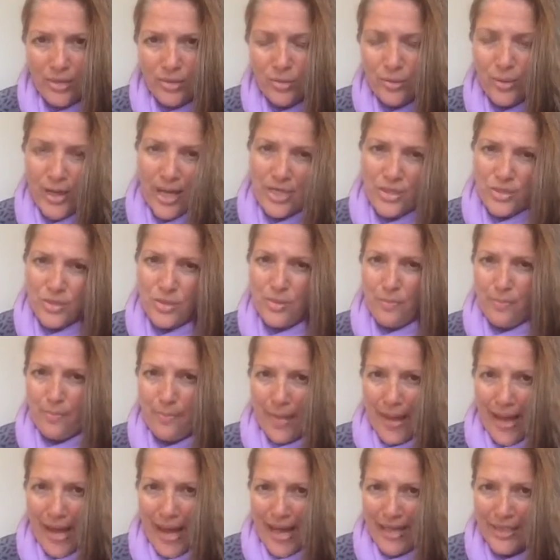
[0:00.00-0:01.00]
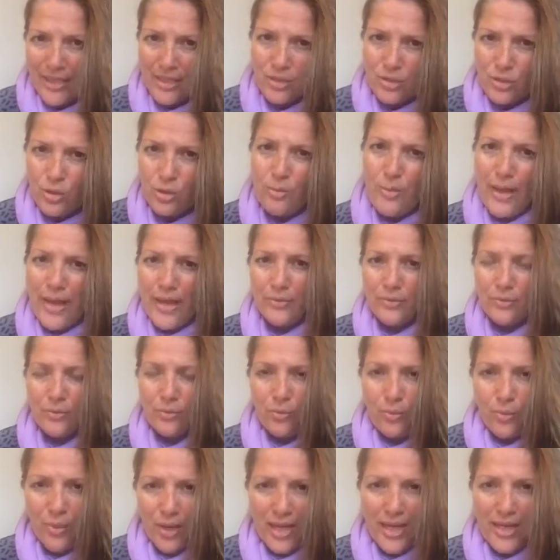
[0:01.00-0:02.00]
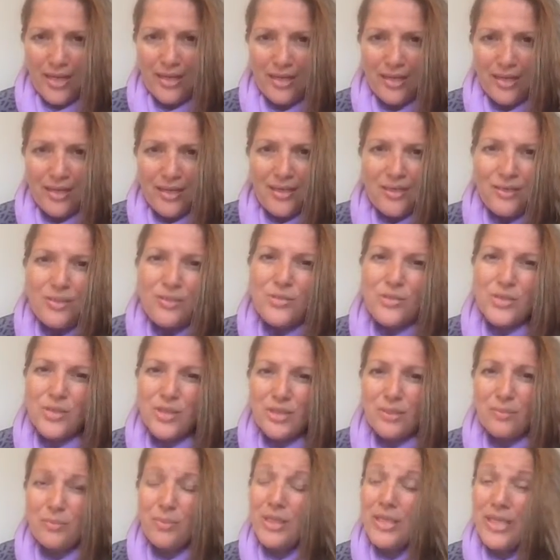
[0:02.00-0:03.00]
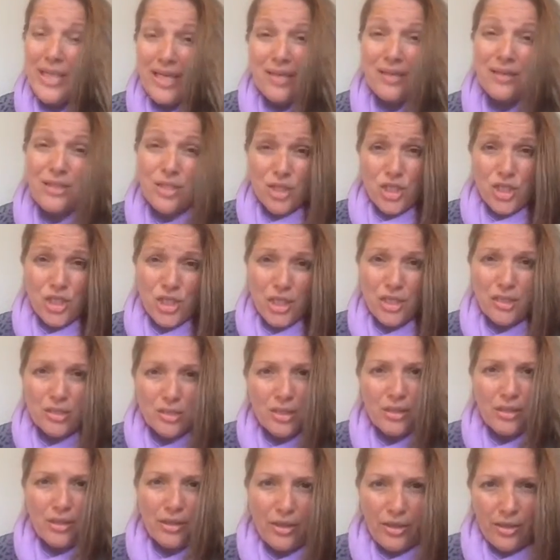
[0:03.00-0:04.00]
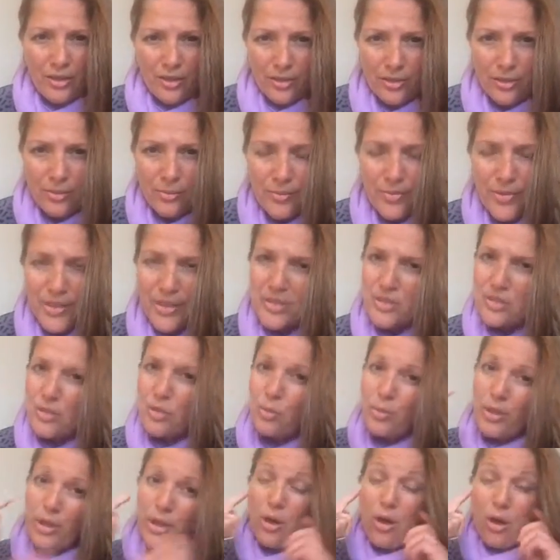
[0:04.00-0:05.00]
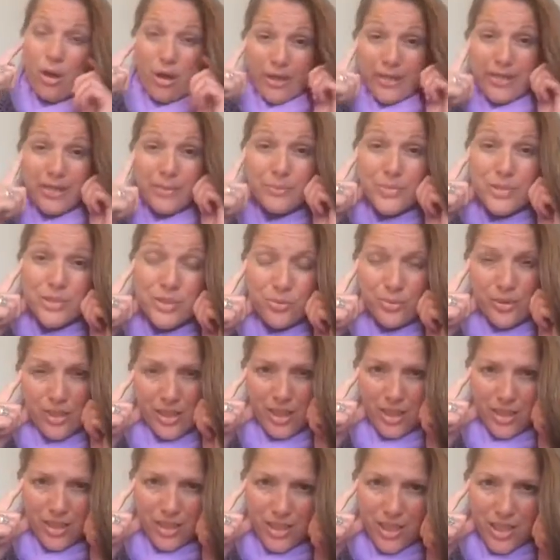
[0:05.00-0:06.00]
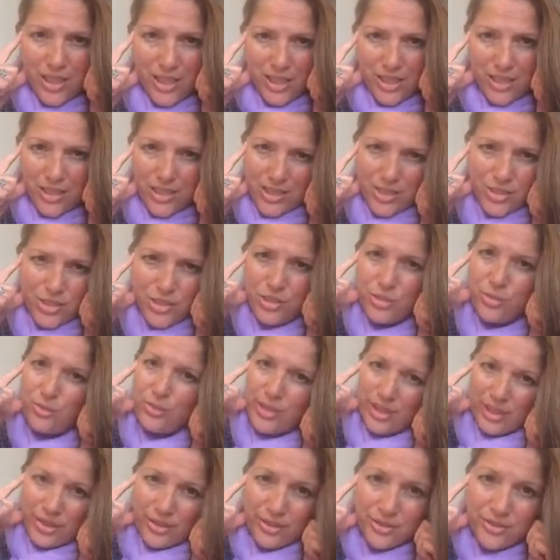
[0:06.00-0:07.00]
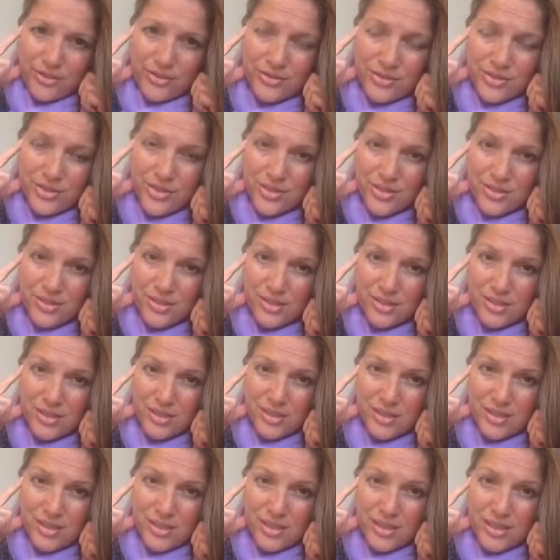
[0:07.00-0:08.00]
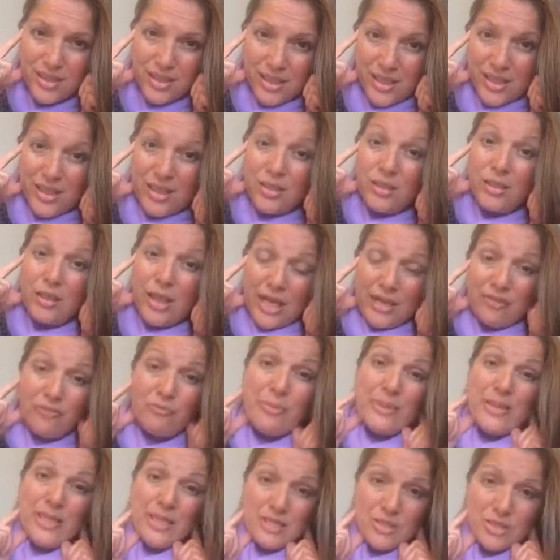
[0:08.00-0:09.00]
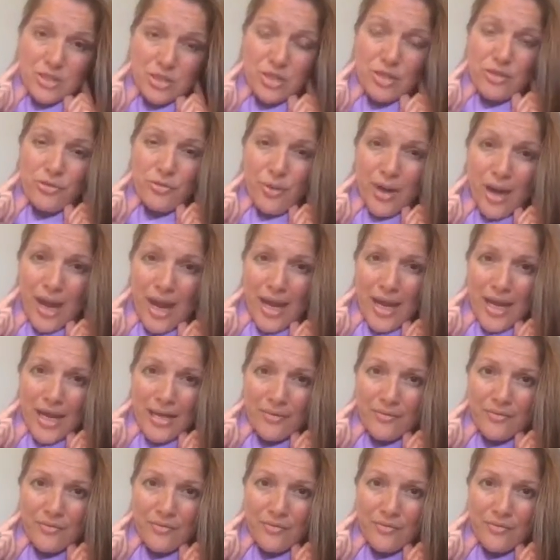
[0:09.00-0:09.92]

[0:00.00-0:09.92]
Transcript: who has your back no matter what, who's going to kick the shit to the curb that's going on in between these two ears, life begins to thrive.